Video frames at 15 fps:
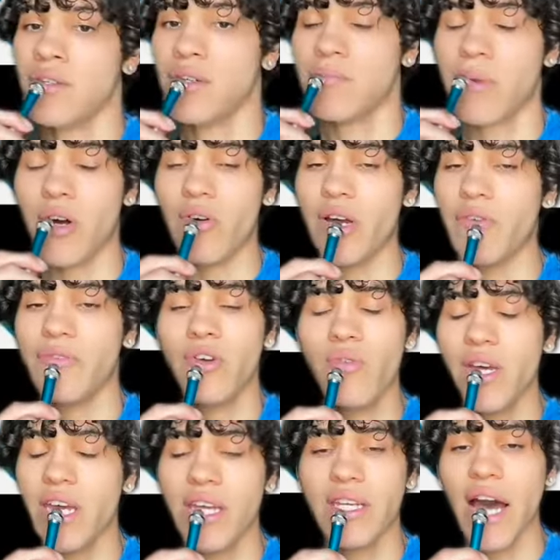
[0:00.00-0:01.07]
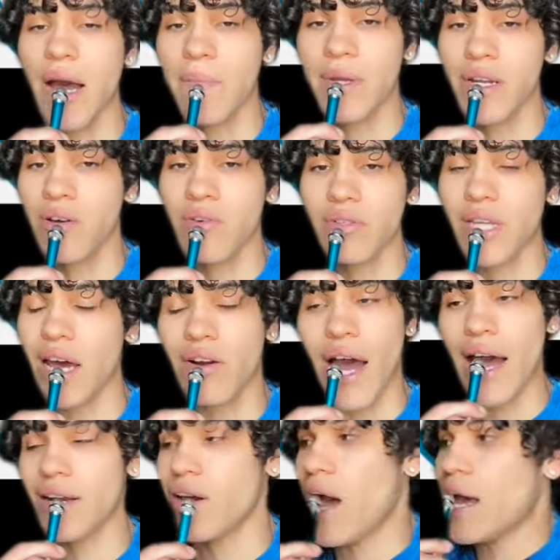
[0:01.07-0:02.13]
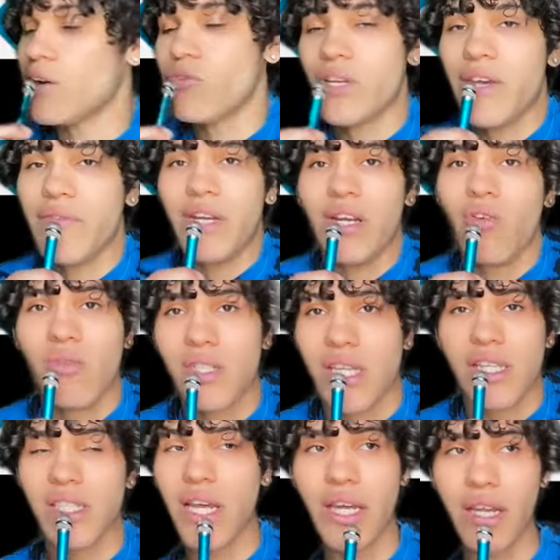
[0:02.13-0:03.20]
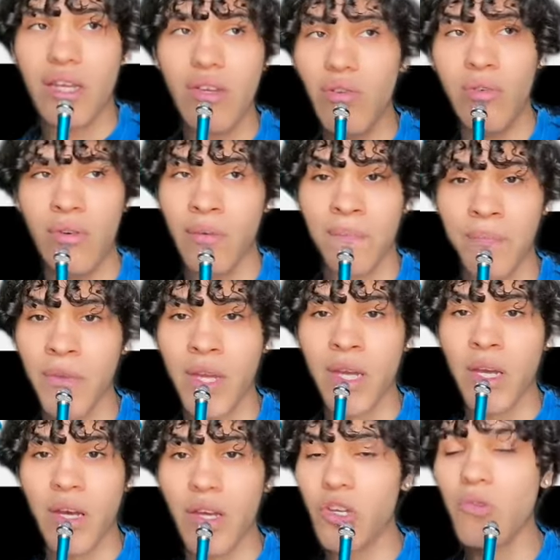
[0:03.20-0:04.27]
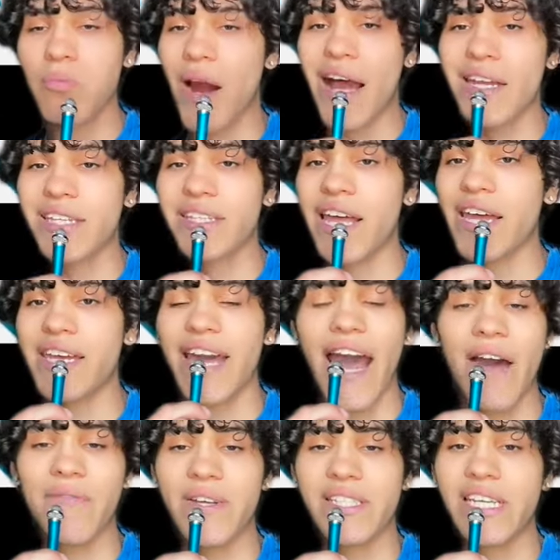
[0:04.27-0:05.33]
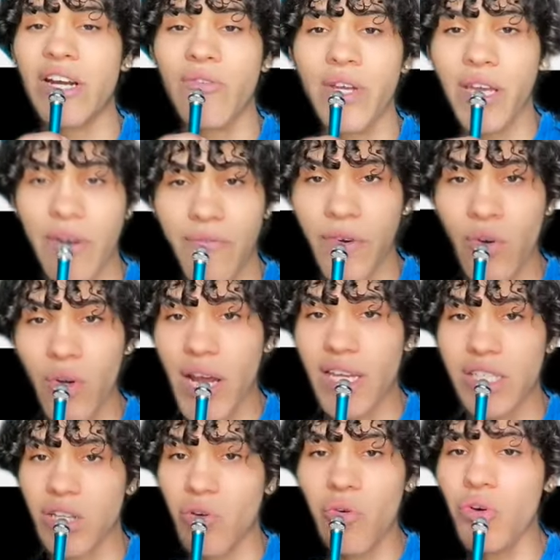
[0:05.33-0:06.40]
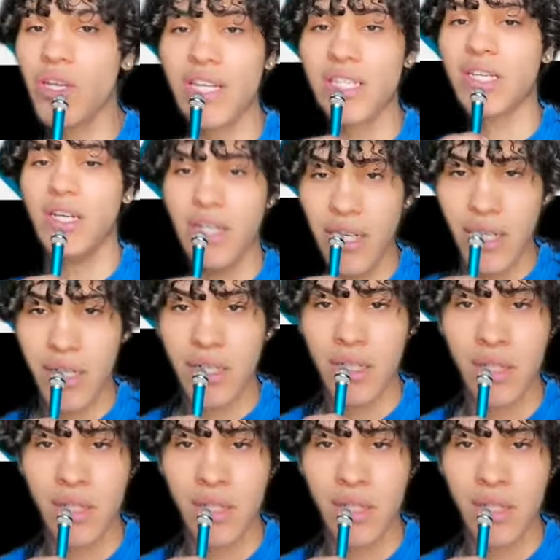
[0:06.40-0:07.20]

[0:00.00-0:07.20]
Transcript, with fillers: Bro, if you eat Domino's, I, I don't even know what to say to you. You probably think cafeteria food at school is good.